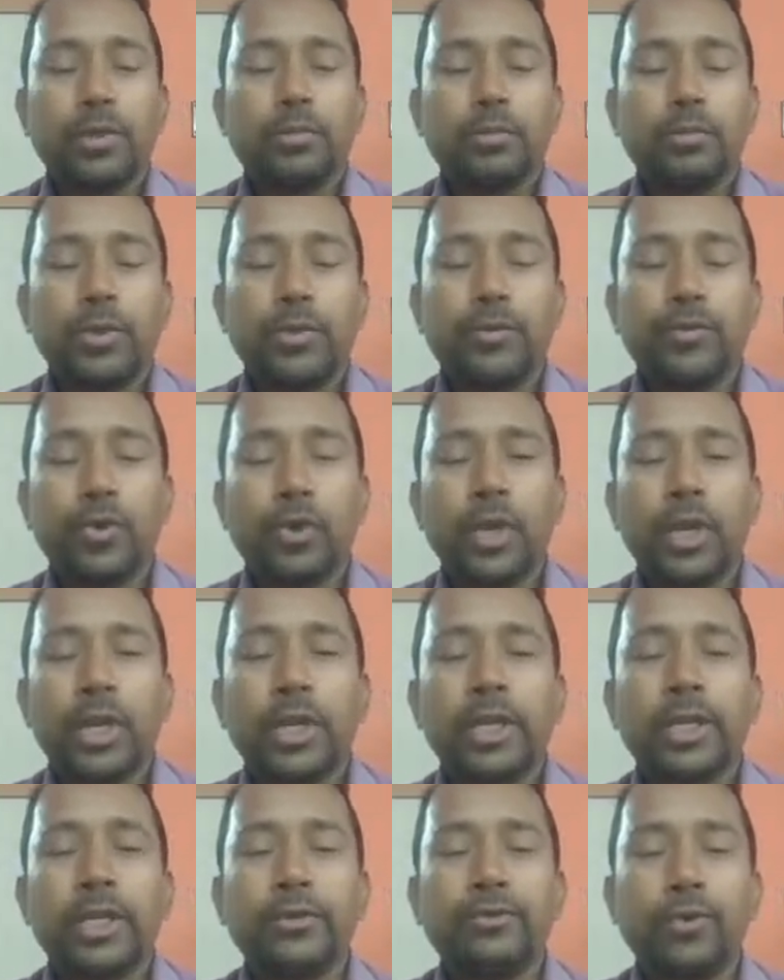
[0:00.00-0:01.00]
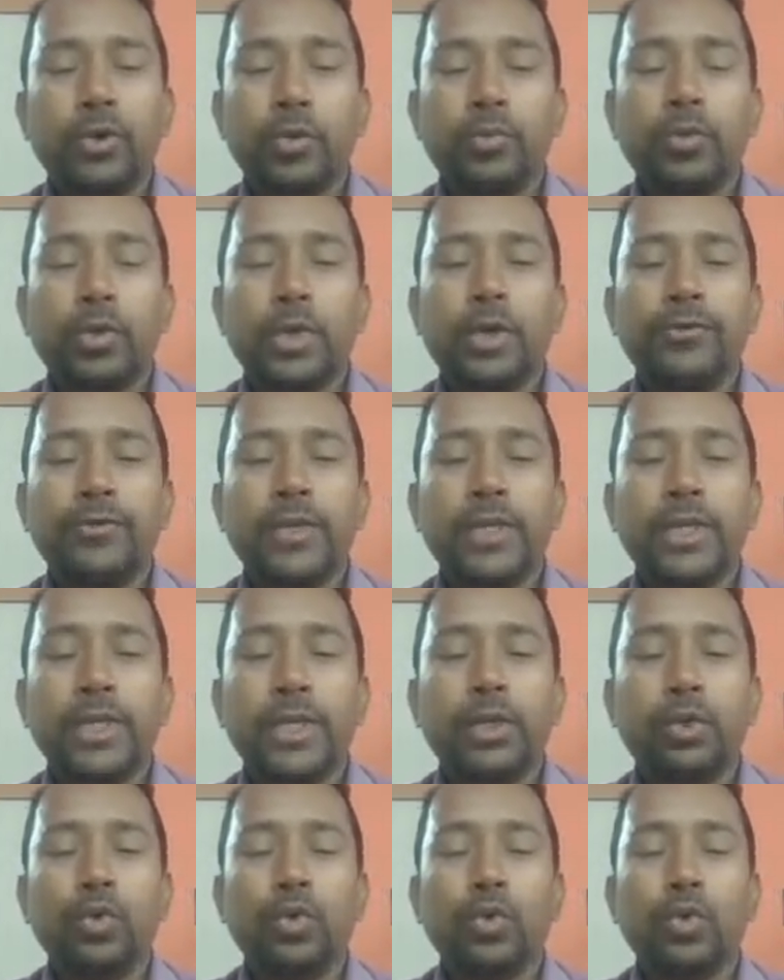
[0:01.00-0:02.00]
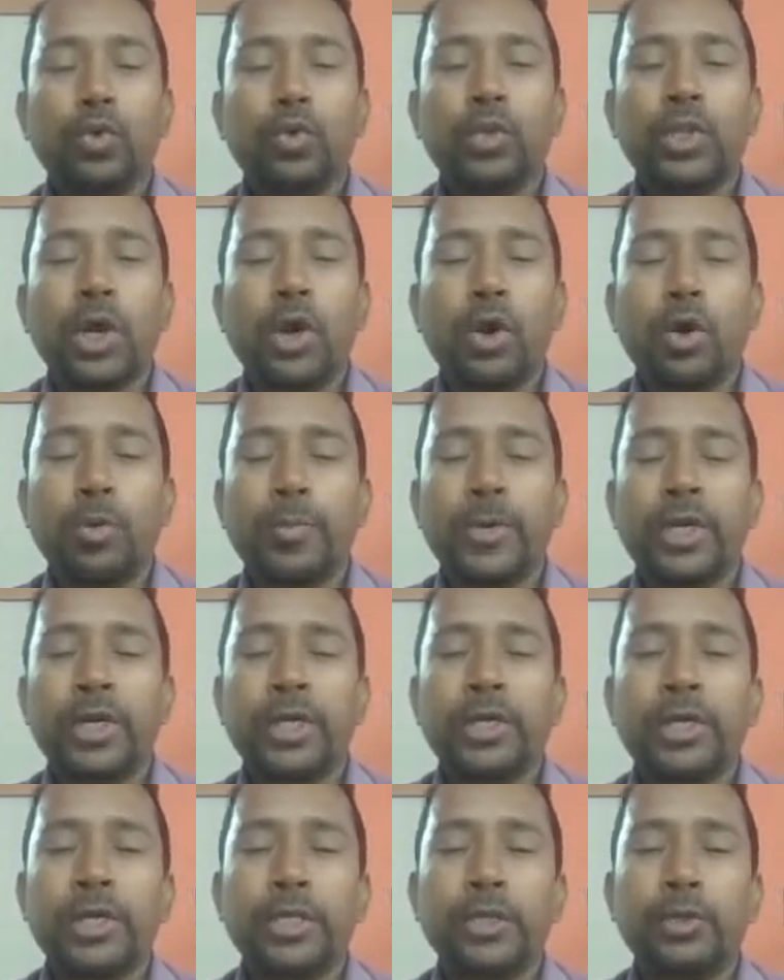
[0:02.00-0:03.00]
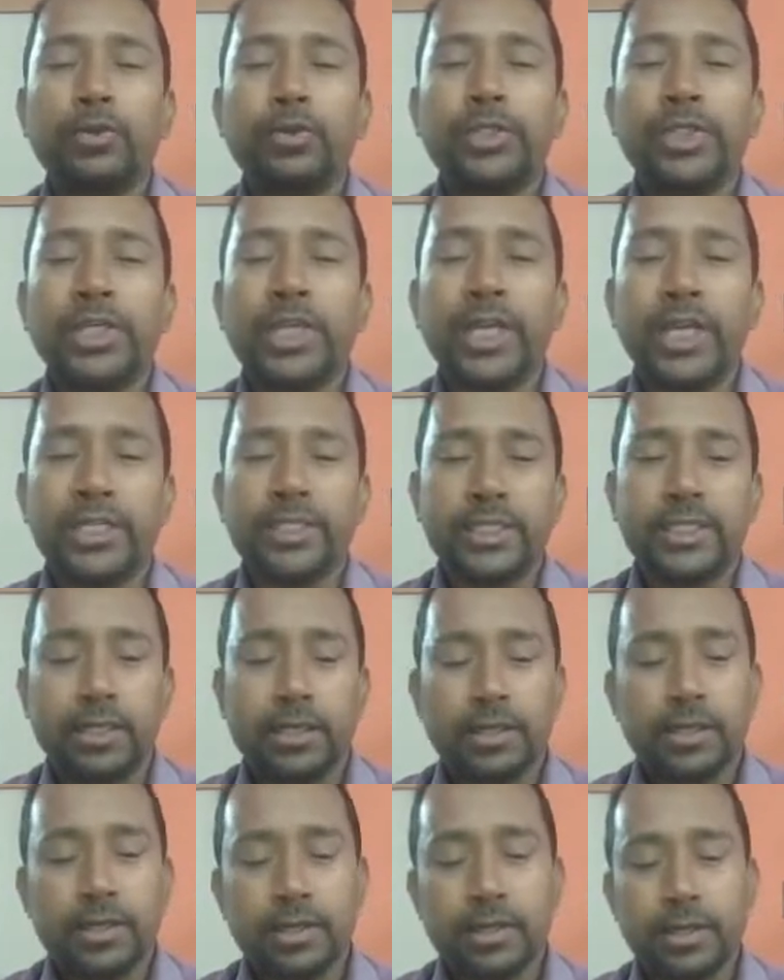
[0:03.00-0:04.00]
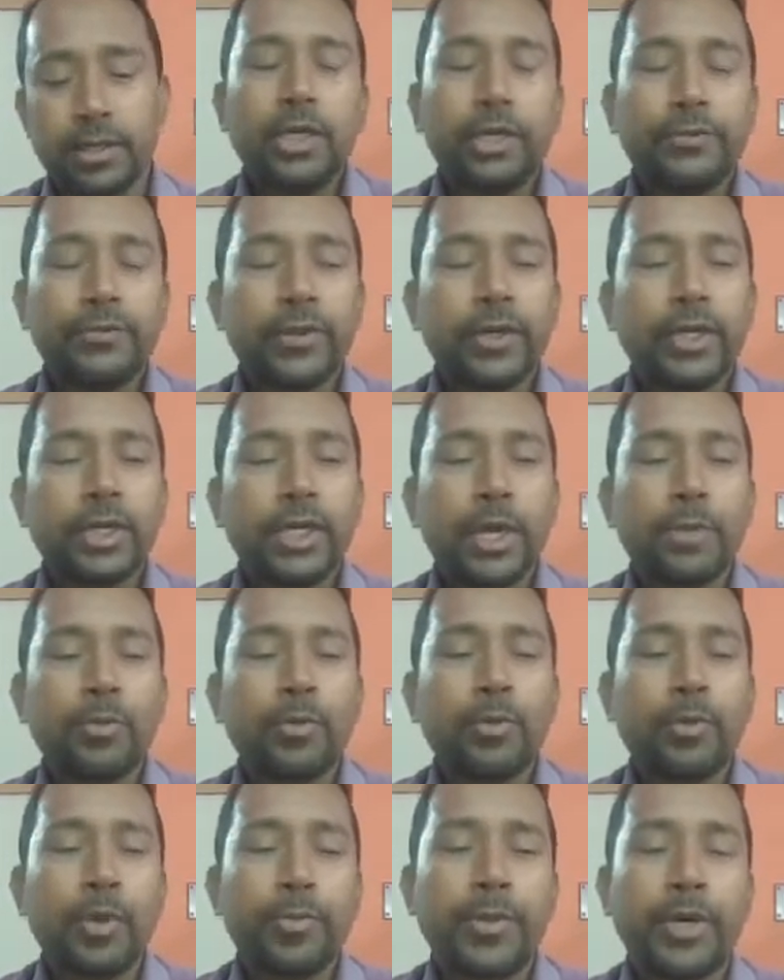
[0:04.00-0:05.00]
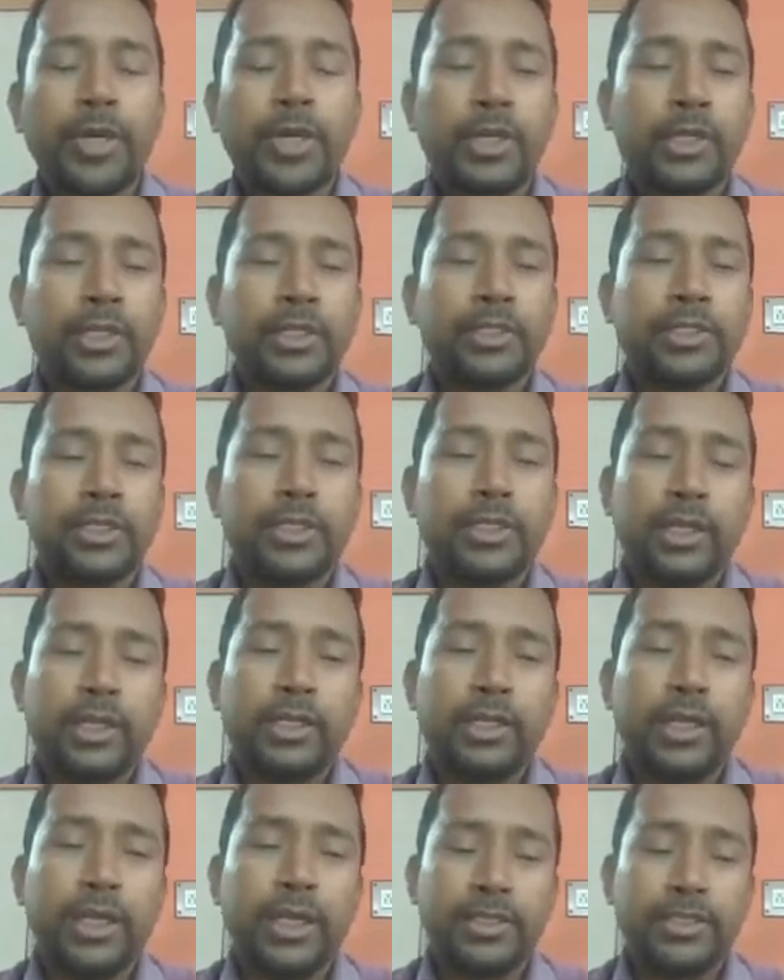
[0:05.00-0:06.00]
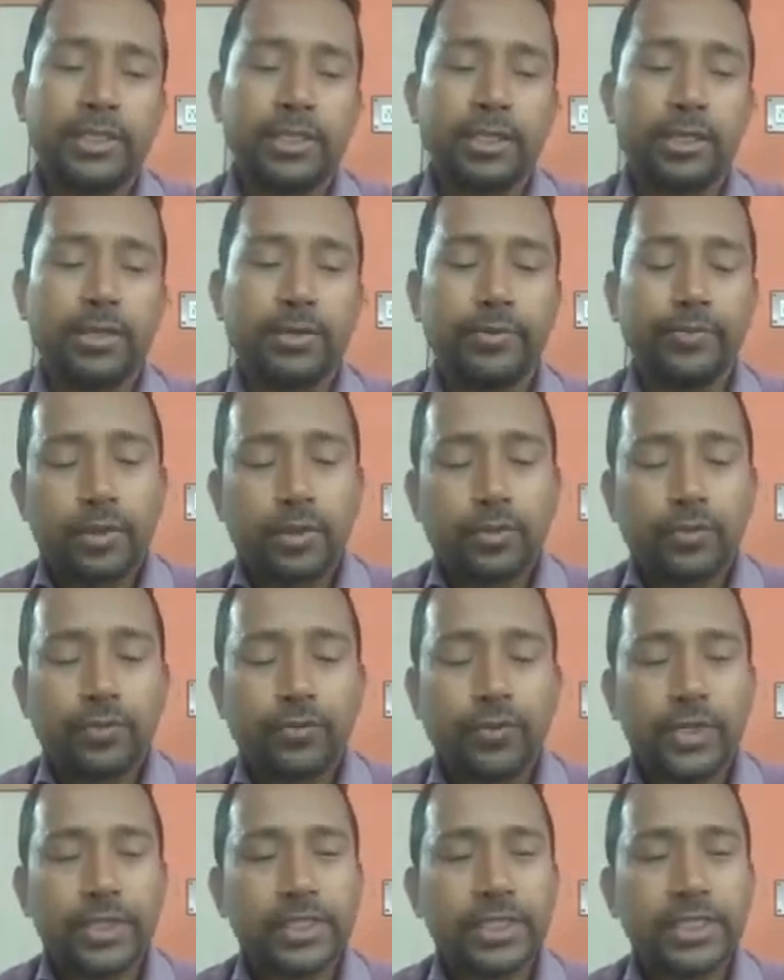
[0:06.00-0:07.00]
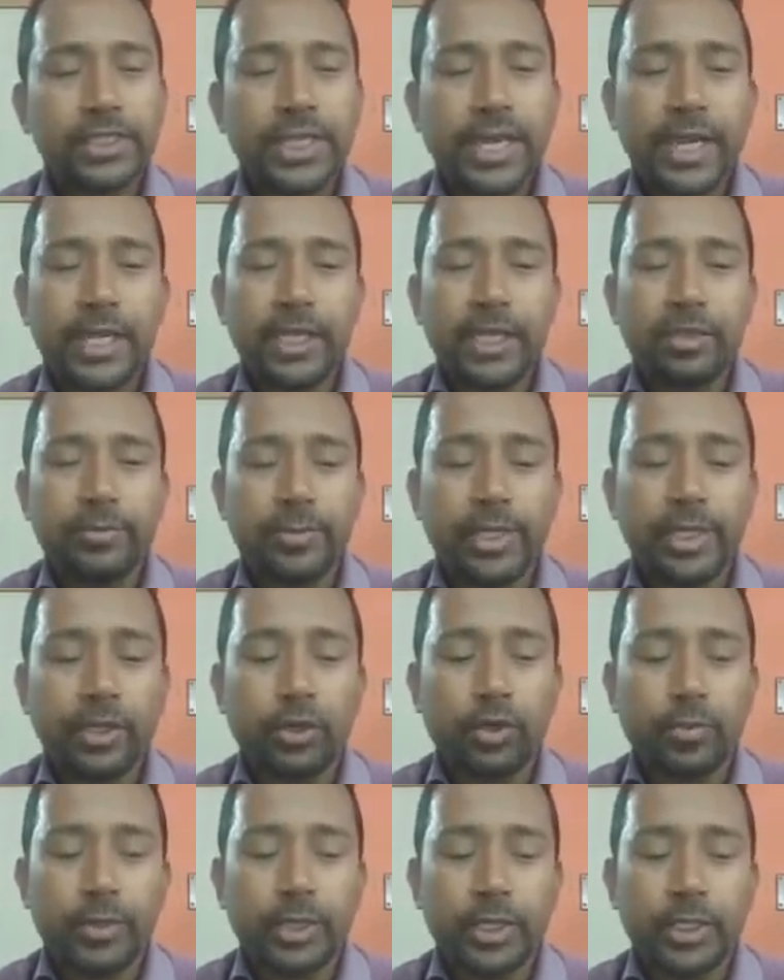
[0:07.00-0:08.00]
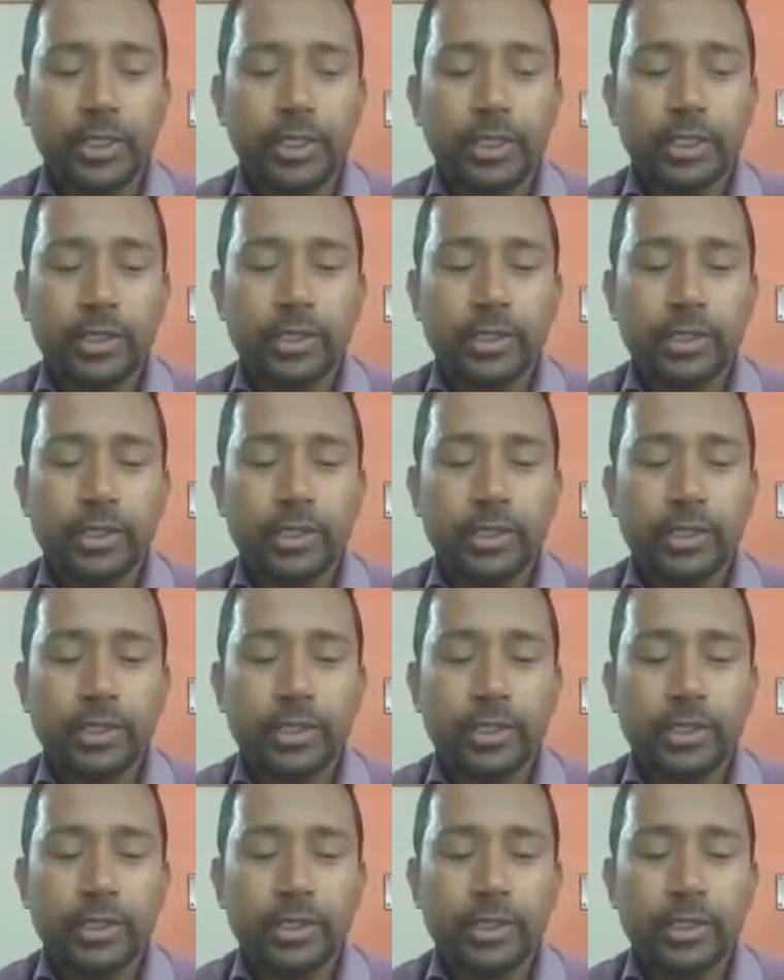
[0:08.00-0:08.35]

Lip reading: Before learning formula, we need to know the operator used in Excel. Different type of operators are there in Excel. First is arithmetic operator.